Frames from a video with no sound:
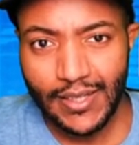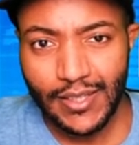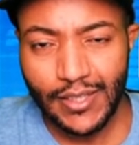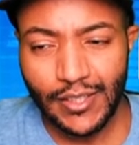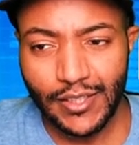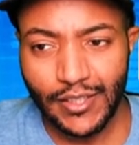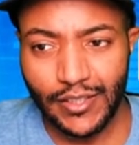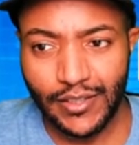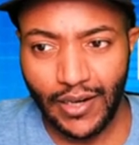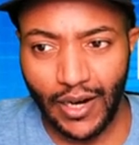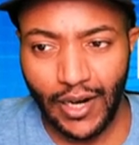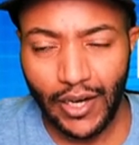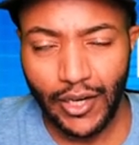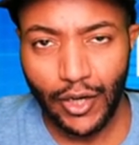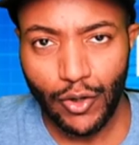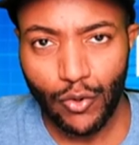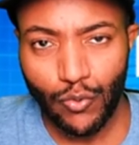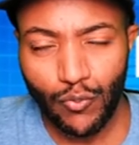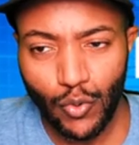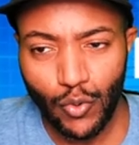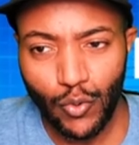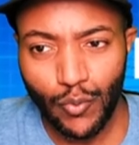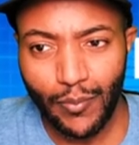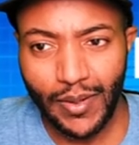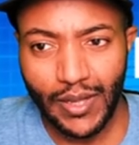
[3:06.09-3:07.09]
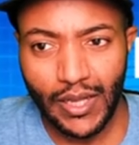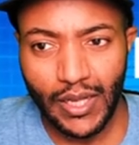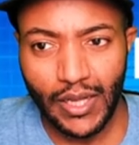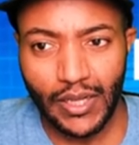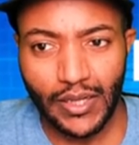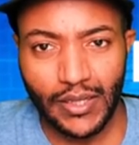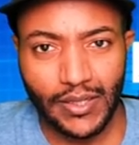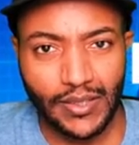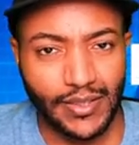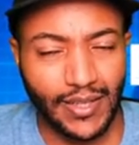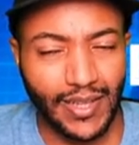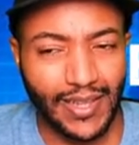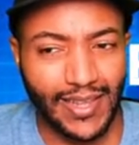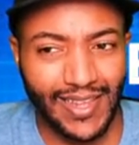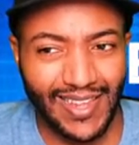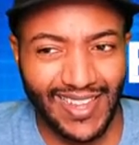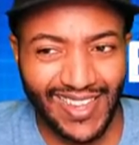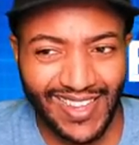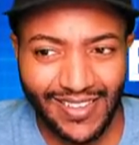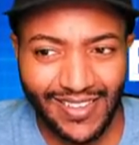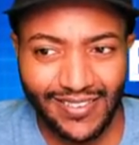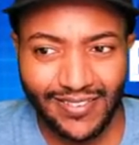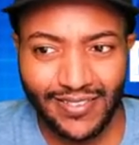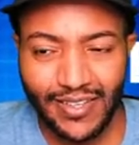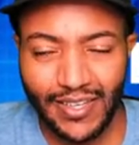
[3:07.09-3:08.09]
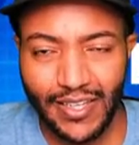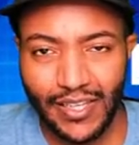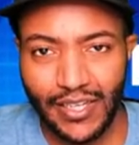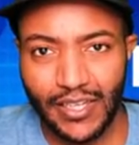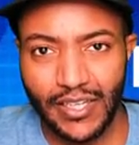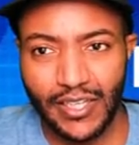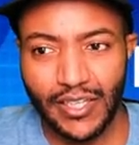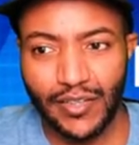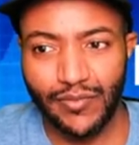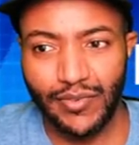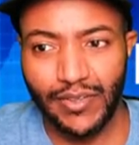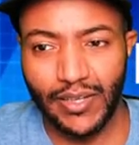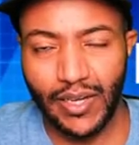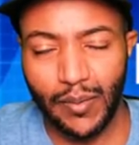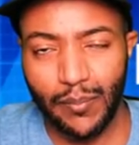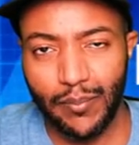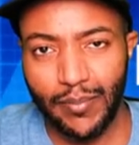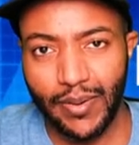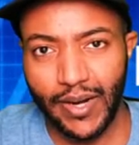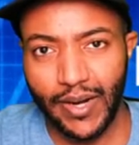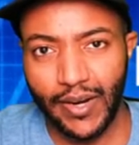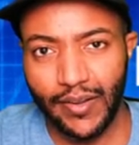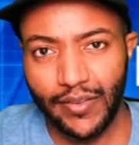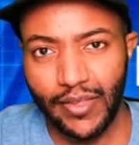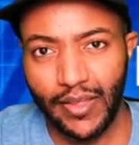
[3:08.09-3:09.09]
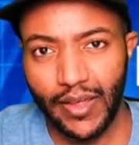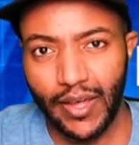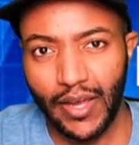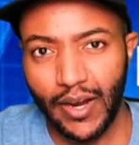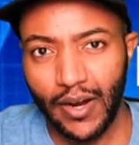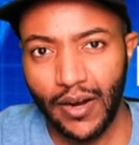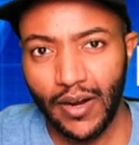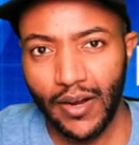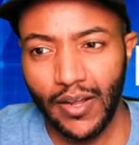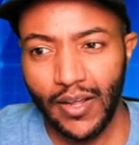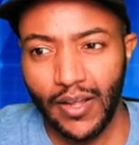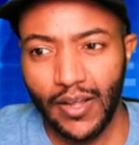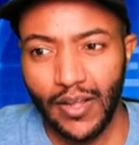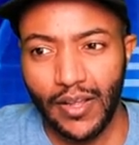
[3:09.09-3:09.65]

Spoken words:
Donnarumma easily could have done better there.